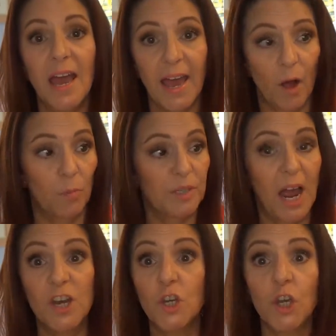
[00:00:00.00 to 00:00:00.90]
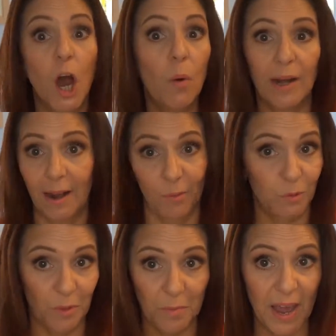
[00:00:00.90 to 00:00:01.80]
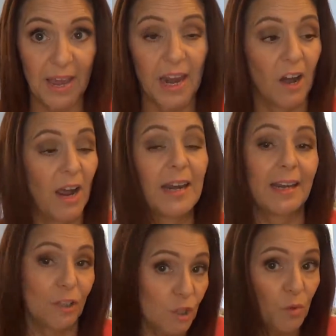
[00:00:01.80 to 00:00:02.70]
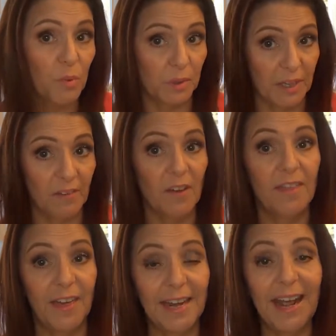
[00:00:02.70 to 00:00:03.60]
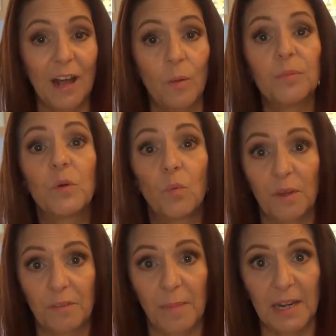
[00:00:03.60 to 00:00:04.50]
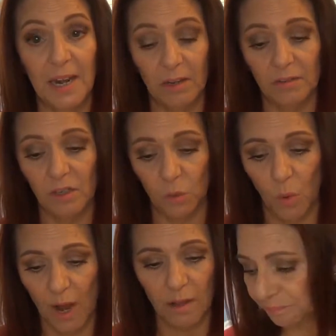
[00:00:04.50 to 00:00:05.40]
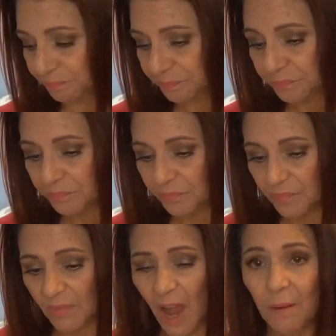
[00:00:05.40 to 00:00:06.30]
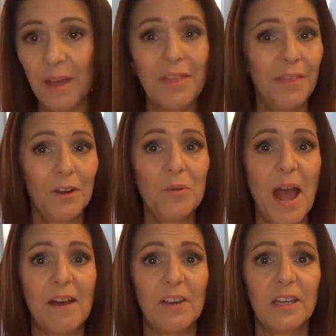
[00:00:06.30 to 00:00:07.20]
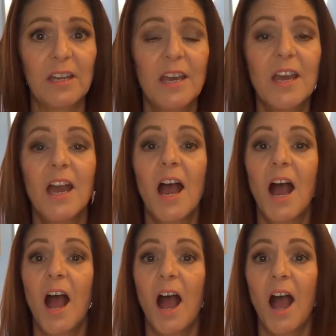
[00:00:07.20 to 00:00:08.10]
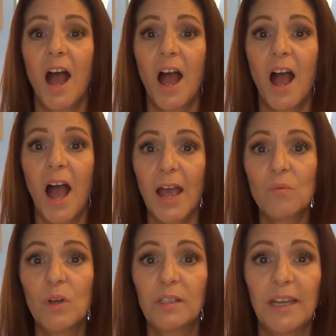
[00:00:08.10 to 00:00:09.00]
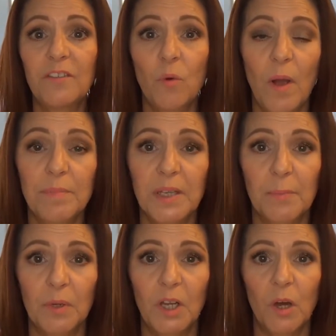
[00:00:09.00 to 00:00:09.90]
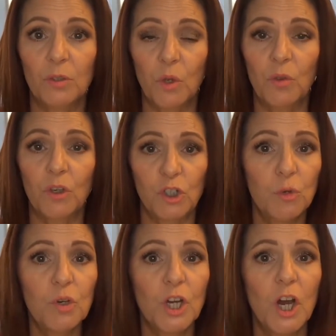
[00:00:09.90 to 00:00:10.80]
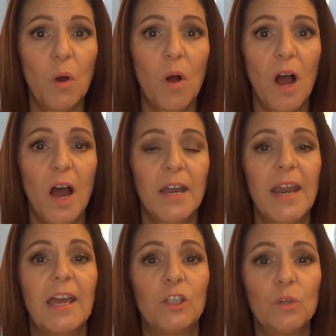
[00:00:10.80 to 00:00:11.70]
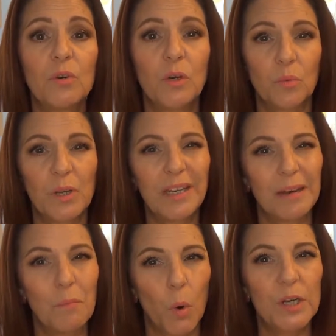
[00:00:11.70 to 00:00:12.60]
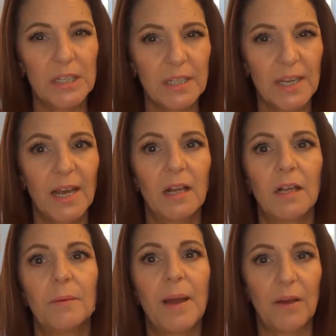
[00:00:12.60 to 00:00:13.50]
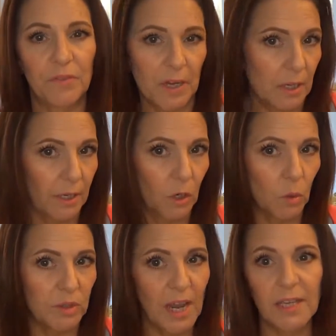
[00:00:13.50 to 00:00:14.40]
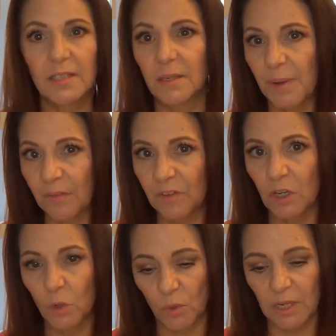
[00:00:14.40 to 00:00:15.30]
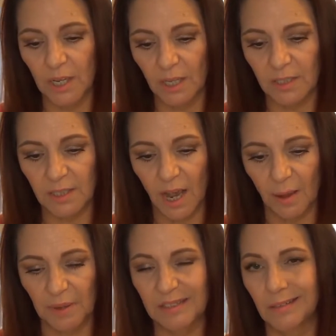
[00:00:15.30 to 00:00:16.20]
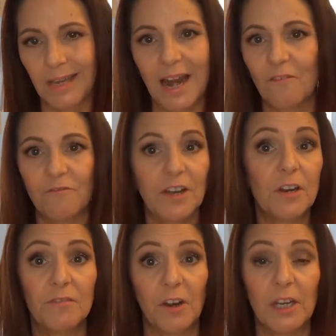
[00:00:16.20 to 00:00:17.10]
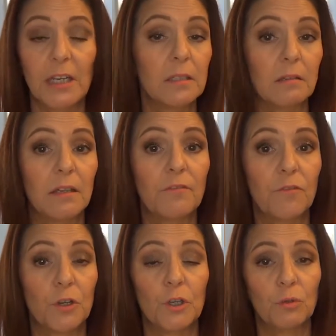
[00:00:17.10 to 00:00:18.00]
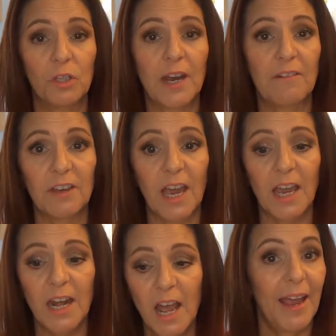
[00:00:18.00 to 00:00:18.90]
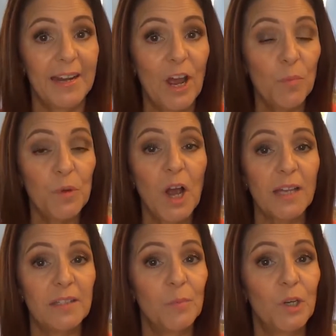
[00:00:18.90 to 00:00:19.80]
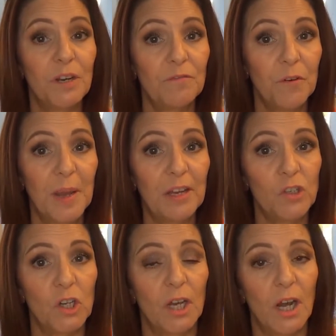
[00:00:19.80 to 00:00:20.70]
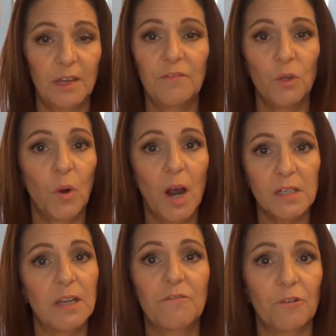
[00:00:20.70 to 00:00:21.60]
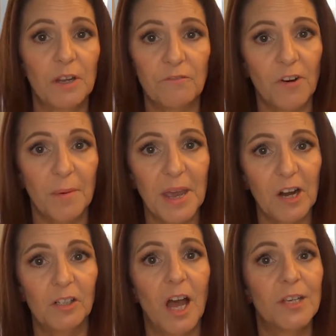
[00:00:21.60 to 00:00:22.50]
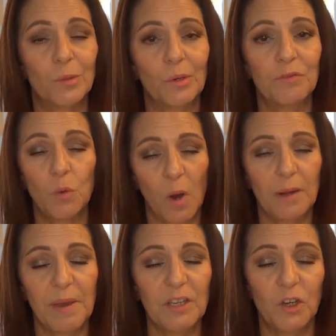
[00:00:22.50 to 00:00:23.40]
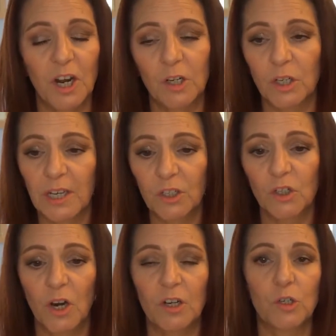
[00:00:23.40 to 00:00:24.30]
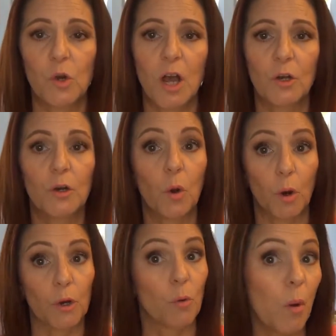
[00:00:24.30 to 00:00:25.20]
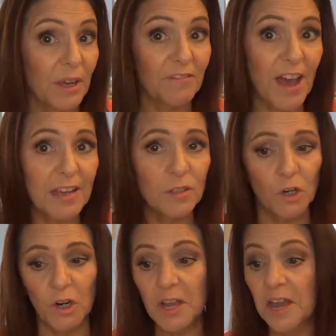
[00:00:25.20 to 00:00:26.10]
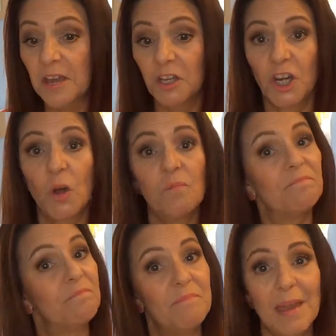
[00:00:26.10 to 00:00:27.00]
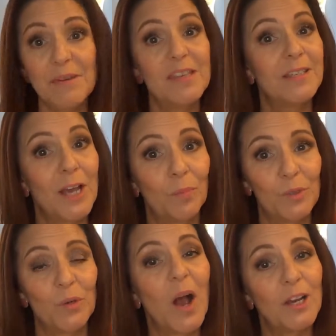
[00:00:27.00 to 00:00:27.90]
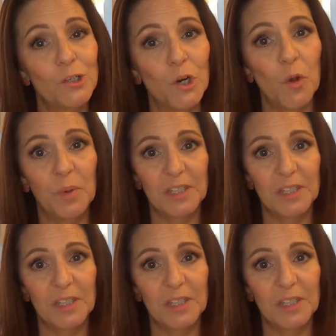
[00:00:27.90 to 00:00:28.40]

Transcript: helped. I know it helps with my hair, and I do believe that it helped with my nails as well. There you have it. I will link the website below so that you can go on and you can read in more detail about the clinical tests, about the ingredients. It's laid out very, very easily for you to navigate. And I hope you got some good information. If you are suffering from hair loss, or if you want to make your hair, get your hair stronger or growing faster, maybe this helped you. I sure hope